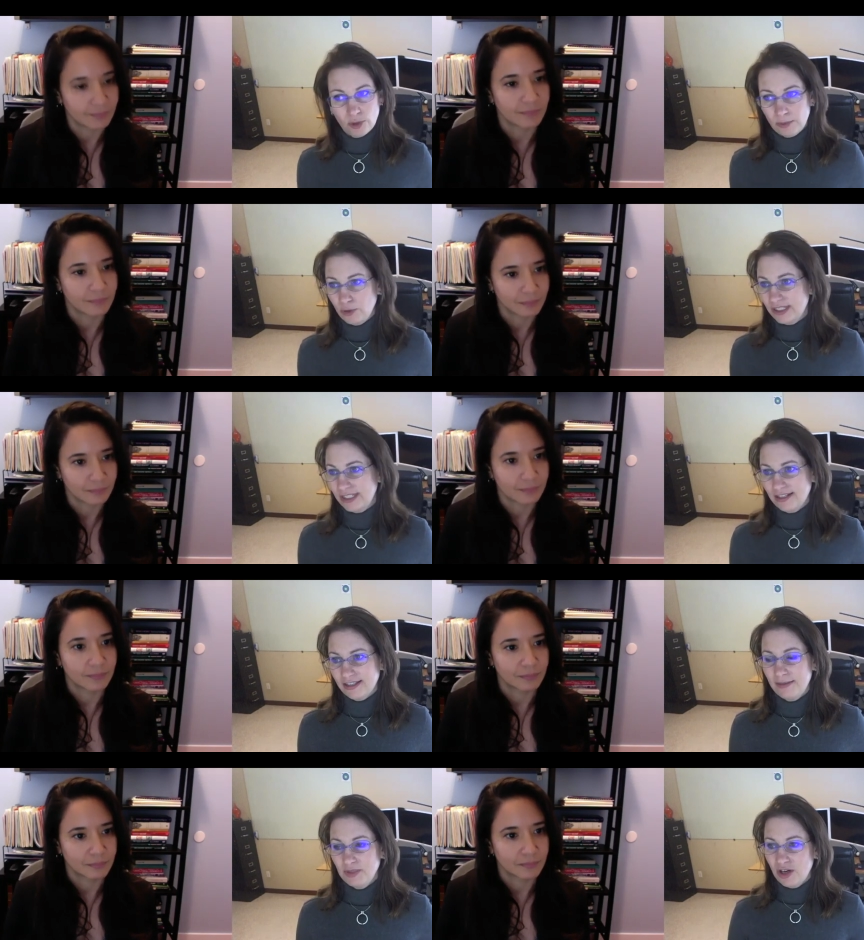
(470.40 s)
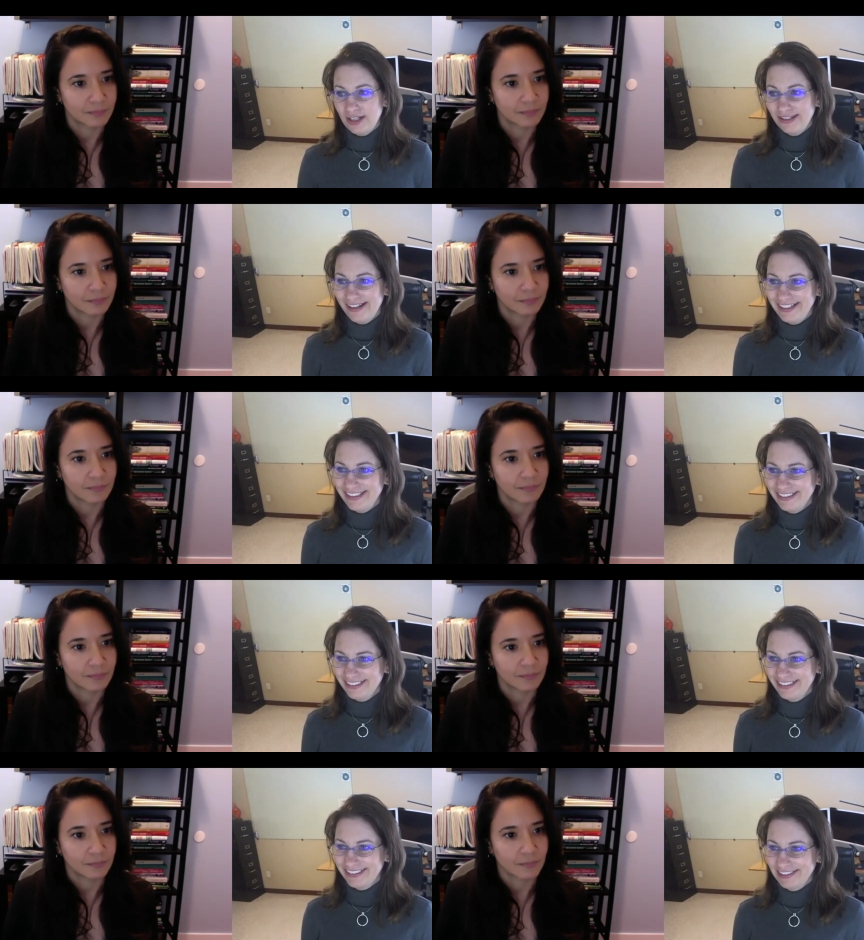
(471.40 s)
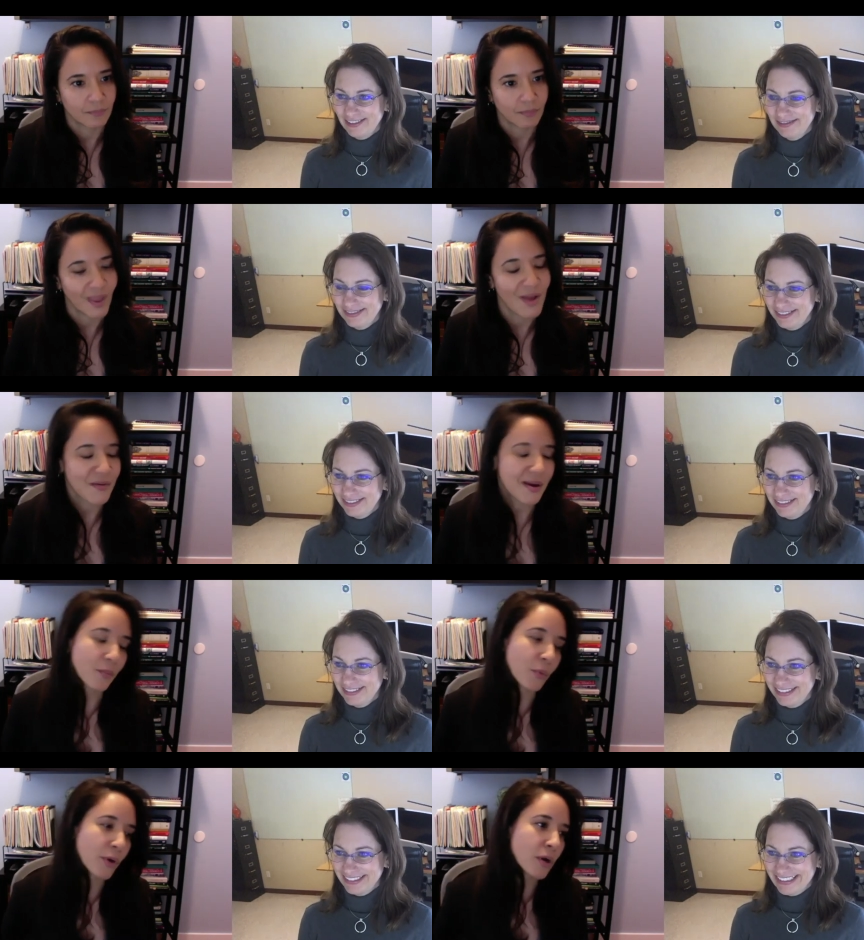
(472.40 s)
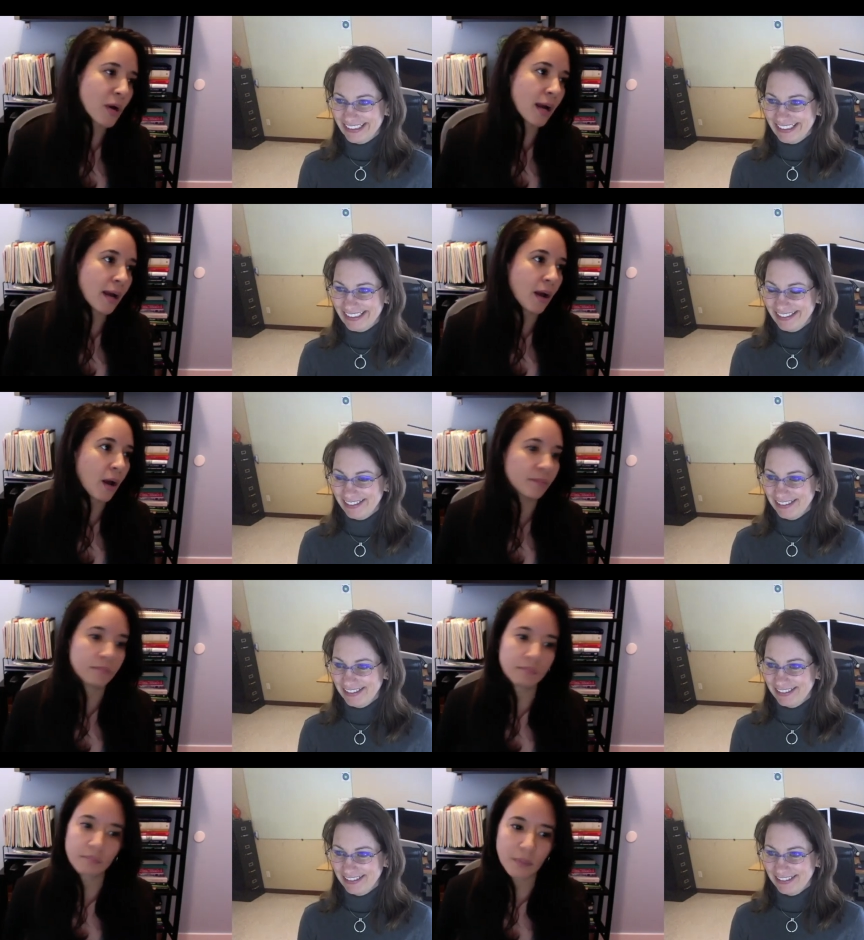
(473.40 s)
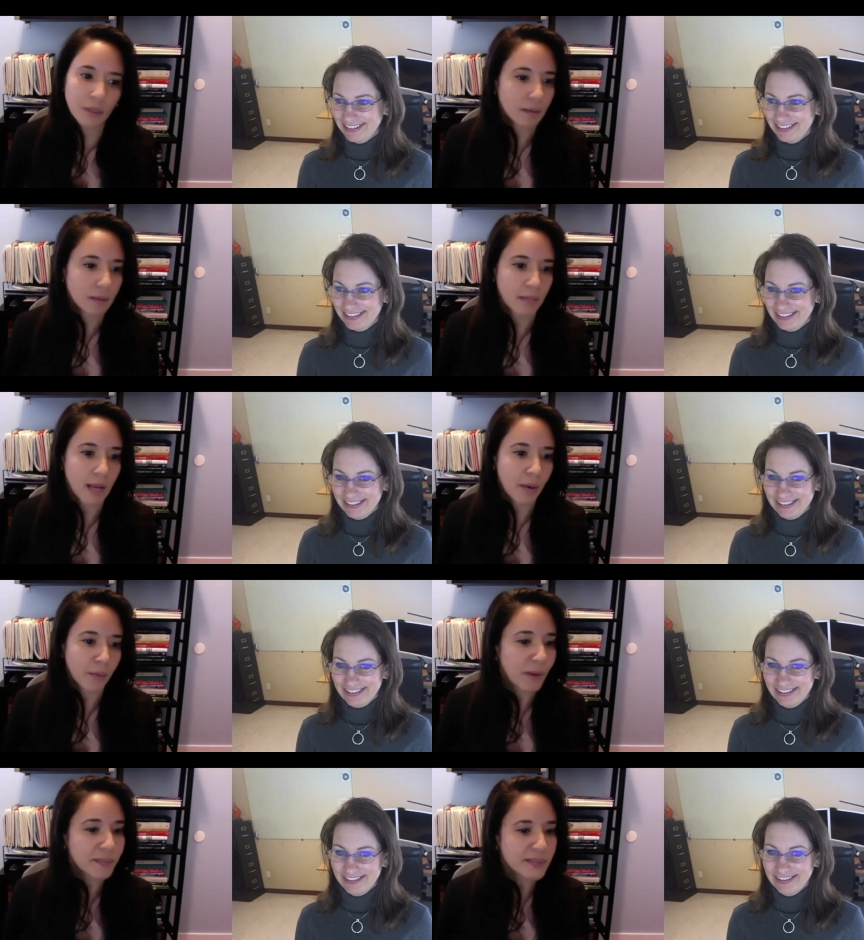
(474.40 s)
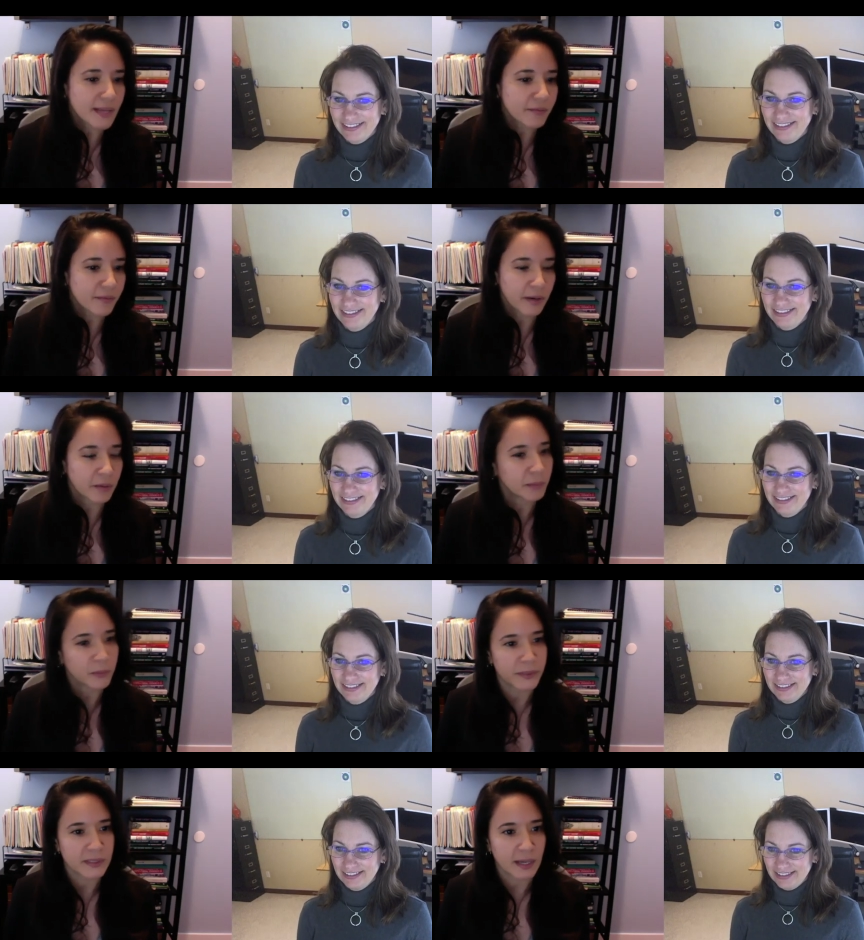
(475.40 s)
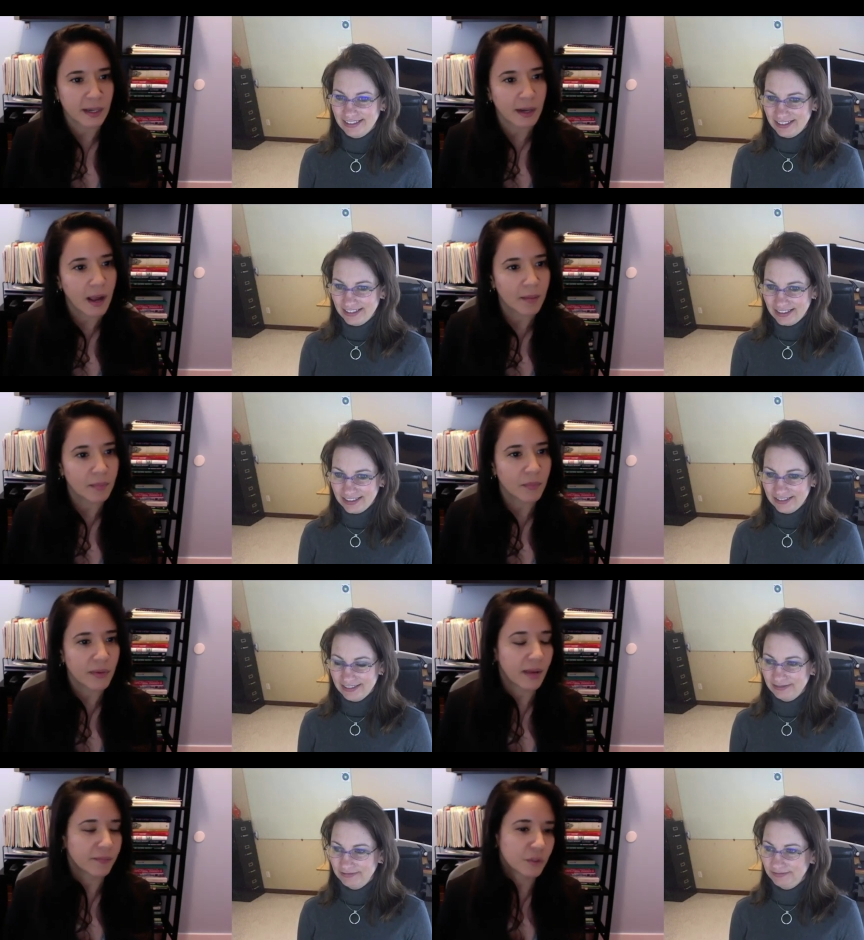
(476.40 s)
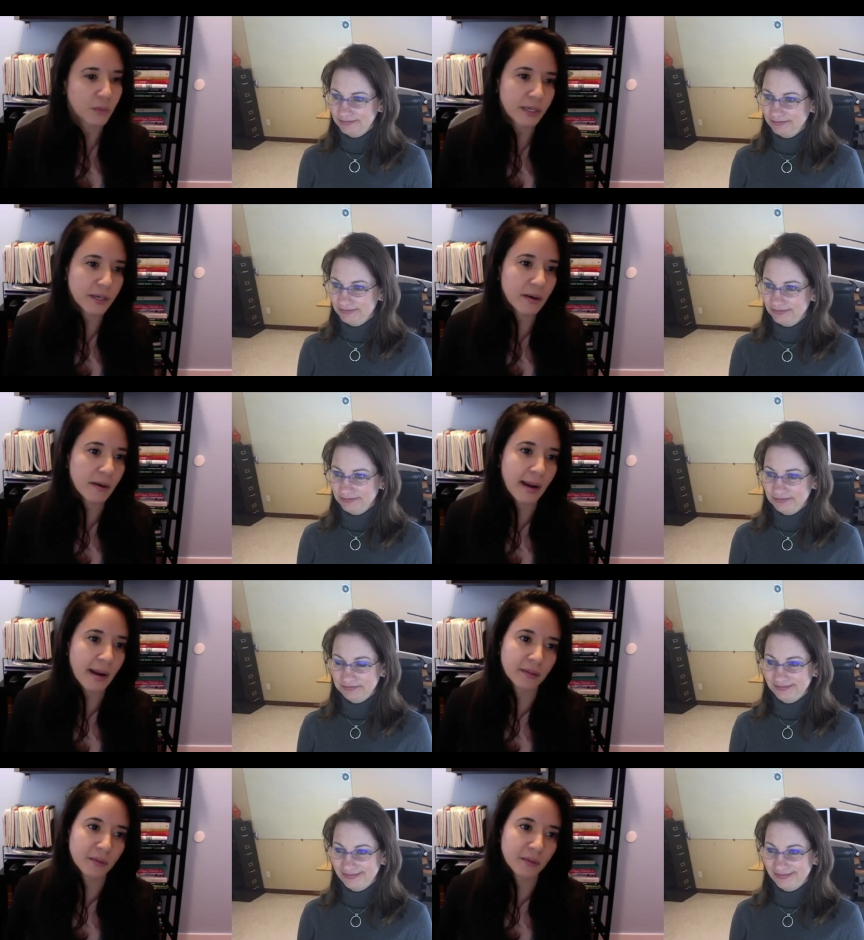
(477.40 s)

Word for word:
Speaker 1: QuickBooks Desktop to online?
Speaker 2: All right, we're uh, on our website, francoblueprint.com. We have Twitter. Our handle is